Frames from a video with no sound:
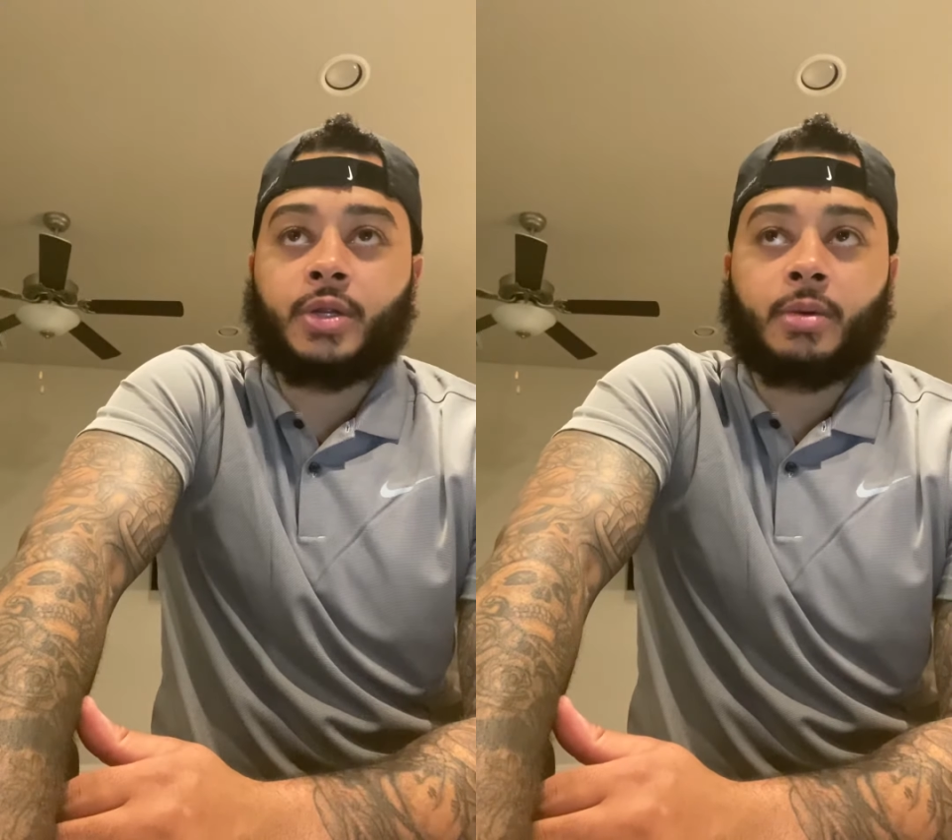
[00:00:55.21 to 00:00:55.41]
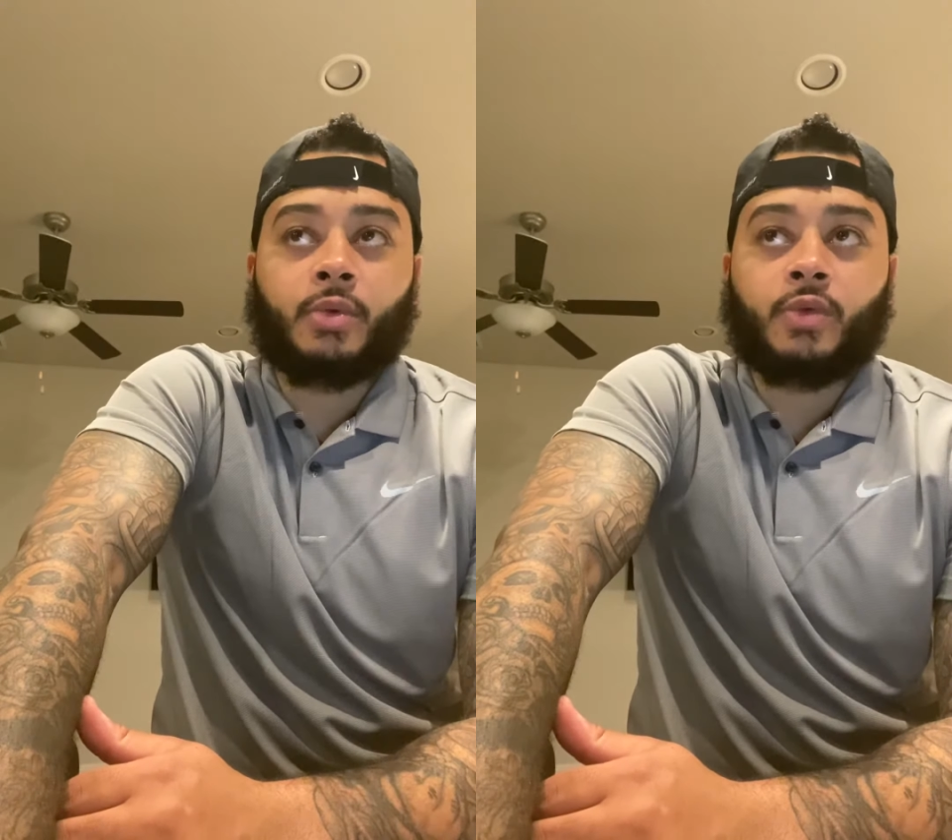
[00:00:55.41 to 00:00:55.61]

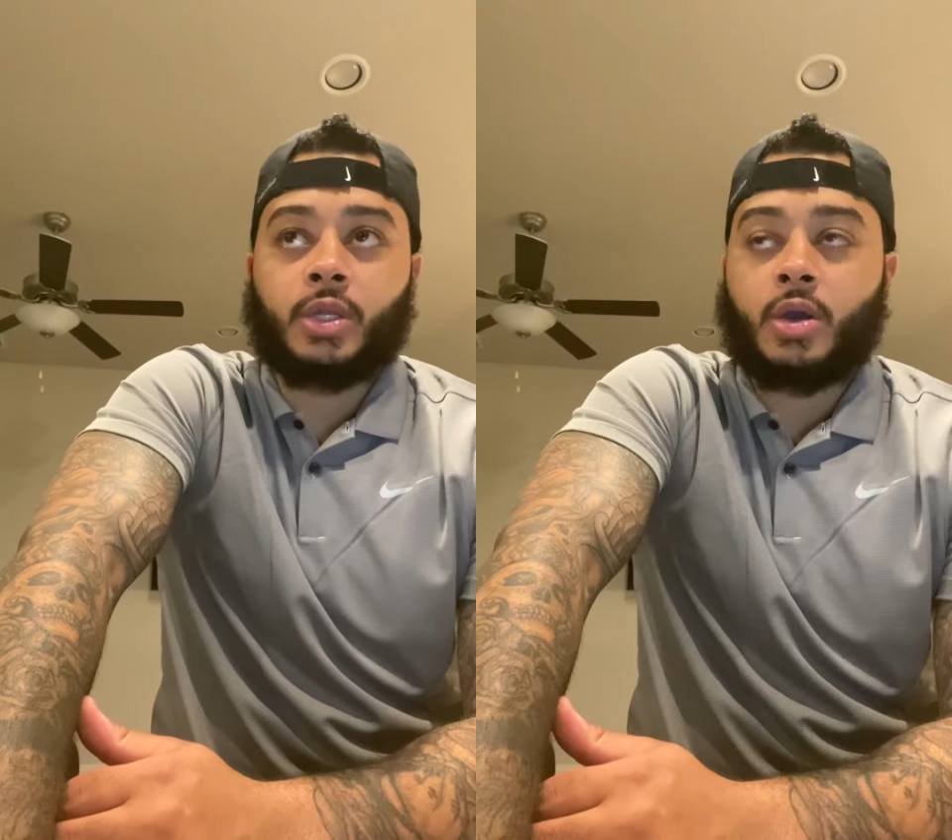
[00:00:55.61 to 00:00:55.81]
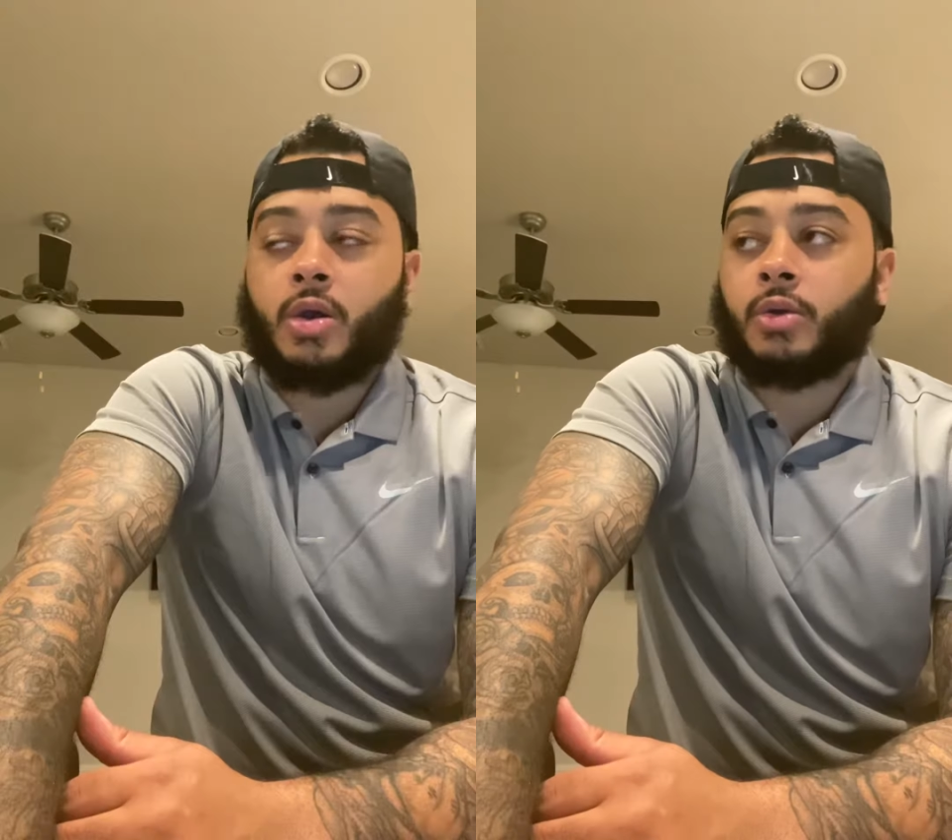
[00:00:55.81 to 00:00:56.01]
I'm a really
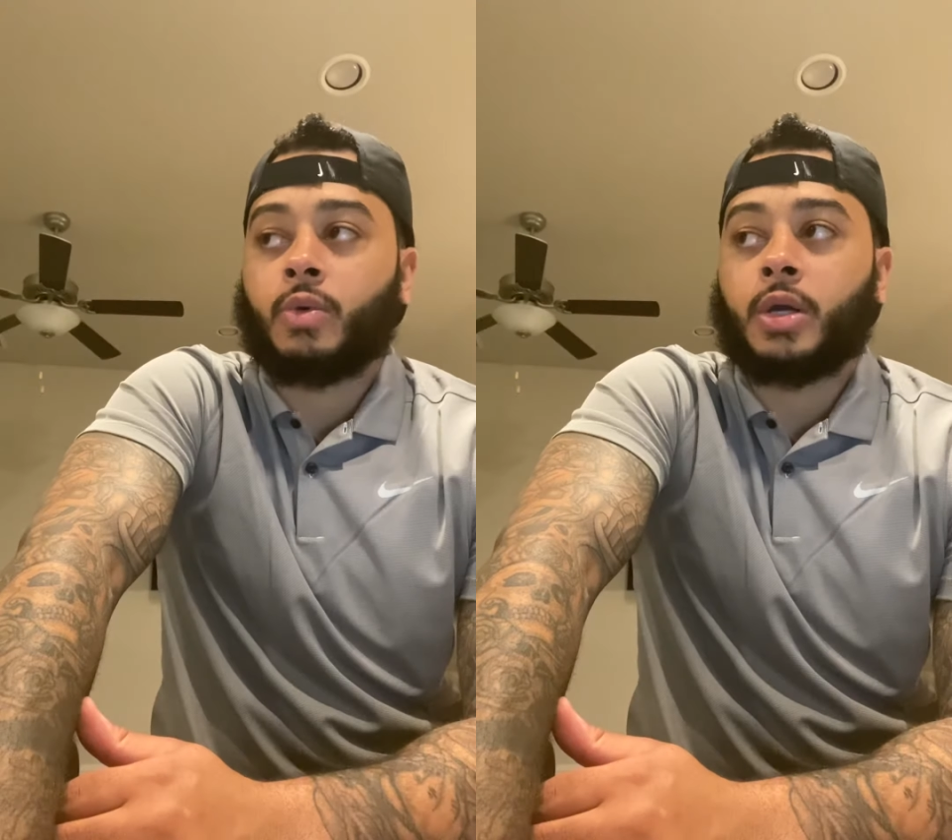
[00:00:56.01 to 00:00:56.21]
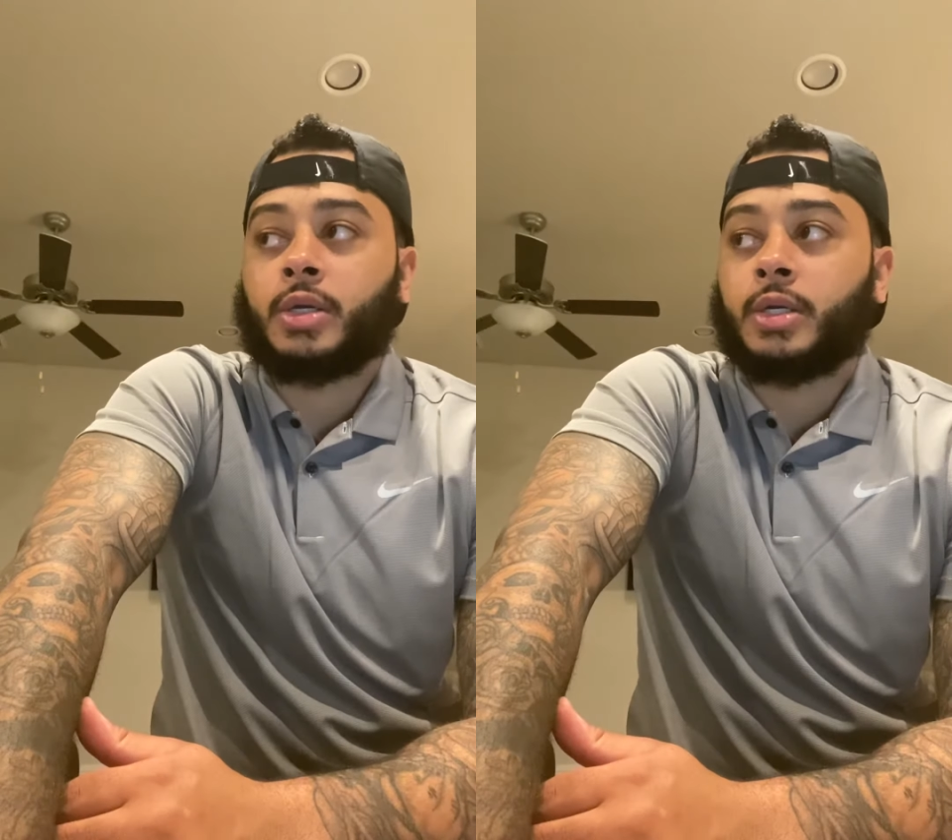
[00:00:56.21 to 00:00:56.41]
hard
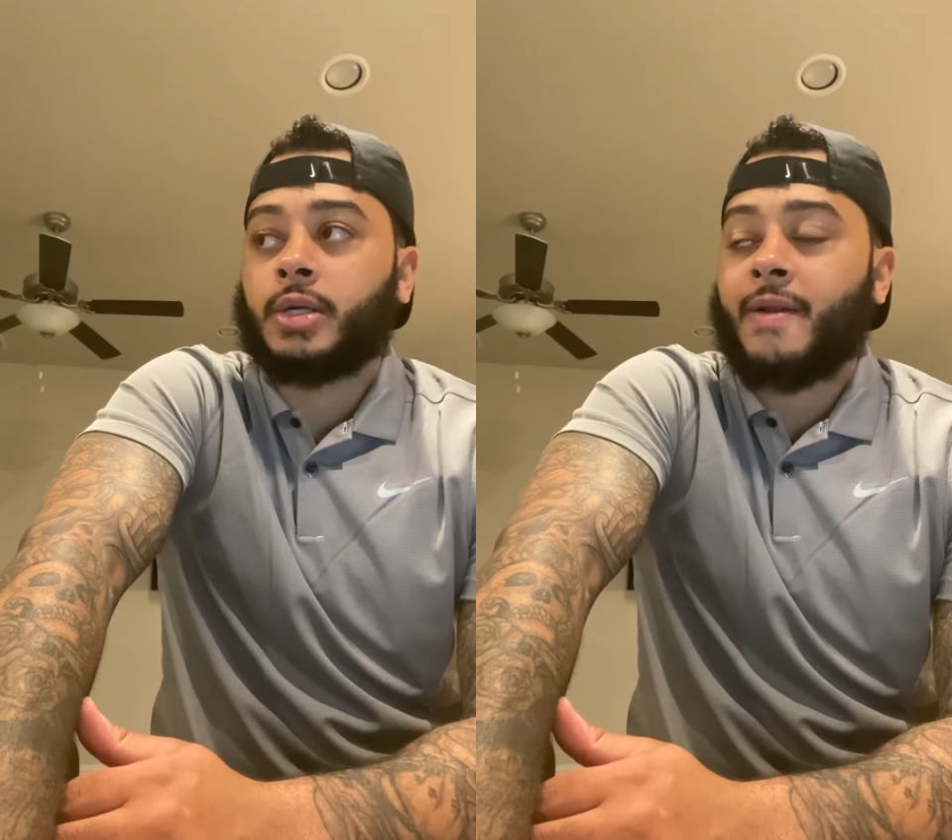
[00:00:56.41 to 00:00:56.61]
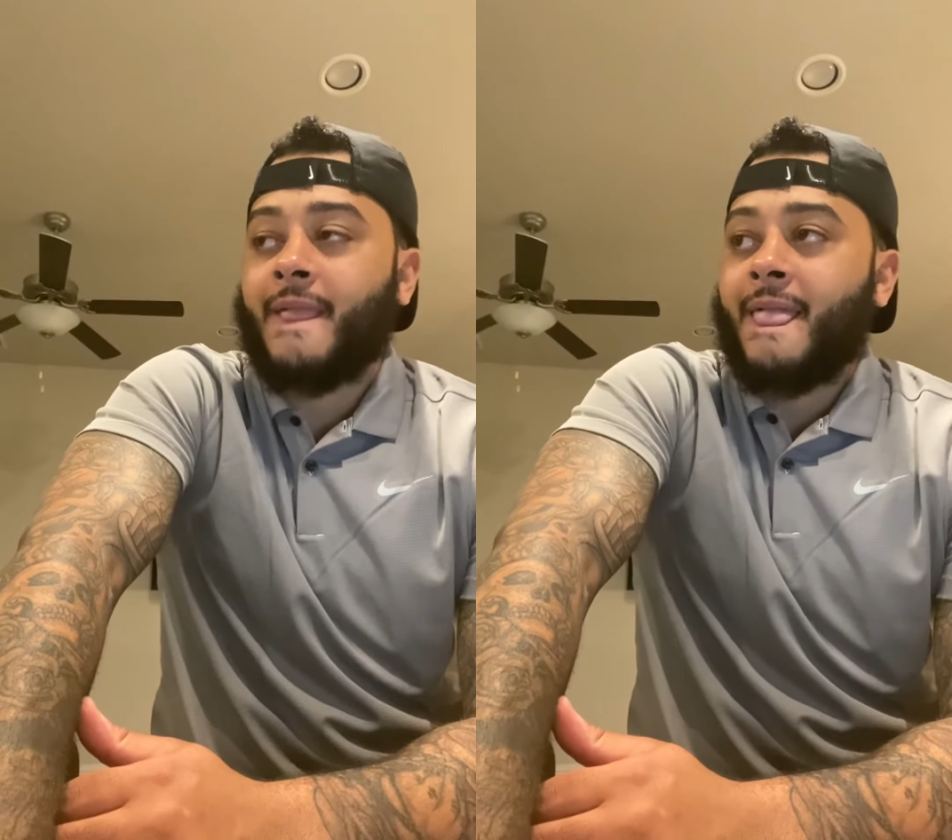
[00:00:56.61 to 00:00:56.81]
worker.